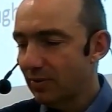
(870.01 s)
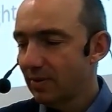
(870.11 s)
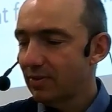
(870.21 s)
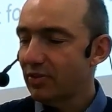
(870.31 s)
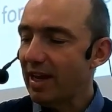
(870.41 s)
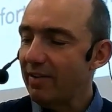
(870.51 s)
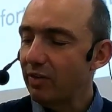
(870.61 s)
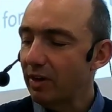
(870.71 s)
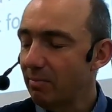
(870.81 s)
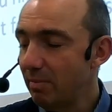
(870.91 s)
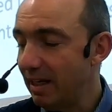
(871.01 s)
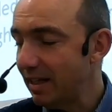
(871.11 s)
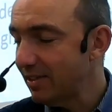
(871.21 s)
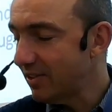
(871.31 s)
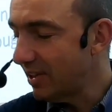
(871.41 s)
Saviour, meaning
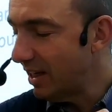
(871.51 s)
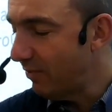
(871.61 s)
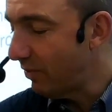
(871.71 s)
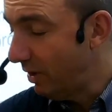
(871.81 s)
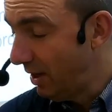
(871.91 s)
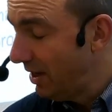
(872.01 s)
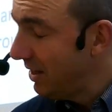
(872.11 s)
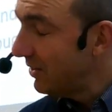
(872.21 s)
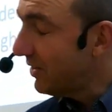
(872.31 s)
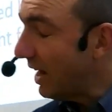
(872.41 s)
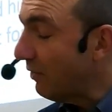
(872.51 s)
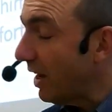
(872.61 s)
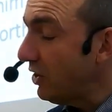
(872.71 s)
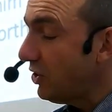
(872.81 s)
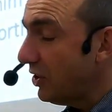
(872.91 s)

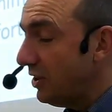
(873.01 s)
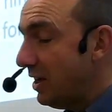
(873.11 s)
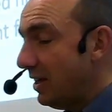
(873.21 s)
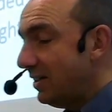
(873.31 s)
salvation,